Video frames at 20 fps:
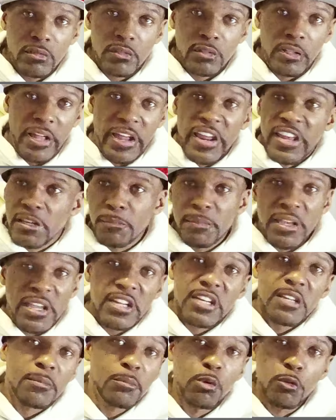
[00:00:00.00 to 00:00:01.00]
like it could be
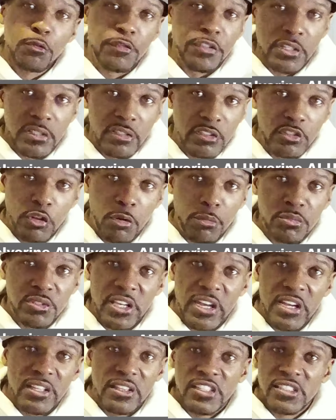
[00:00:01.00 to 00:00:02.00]
any movie you know what i'm
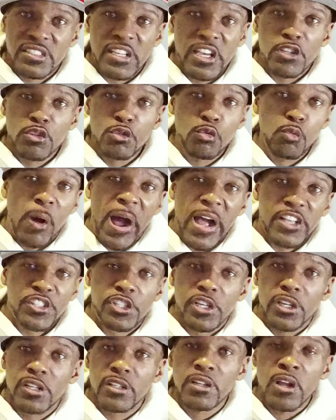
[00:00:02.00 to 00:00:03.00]
saying let's say you
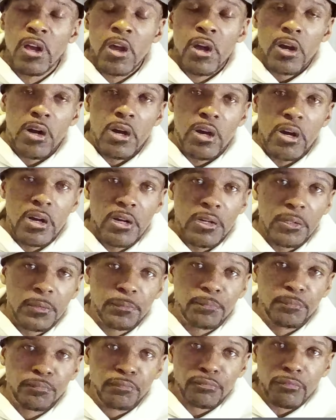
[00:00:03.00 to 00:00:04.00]
watching
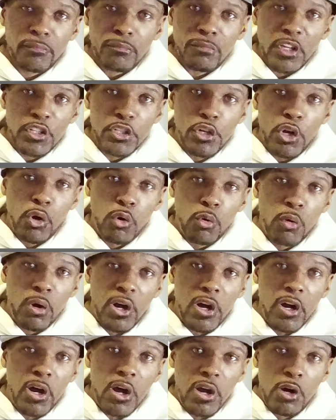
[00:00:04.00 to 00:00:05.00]
um you know
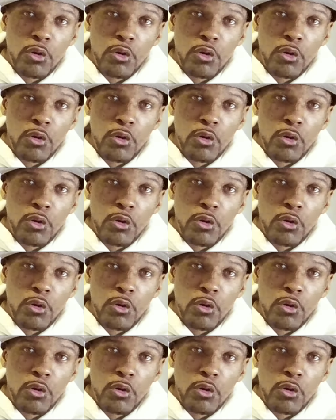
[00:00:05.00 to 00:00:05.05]
uh,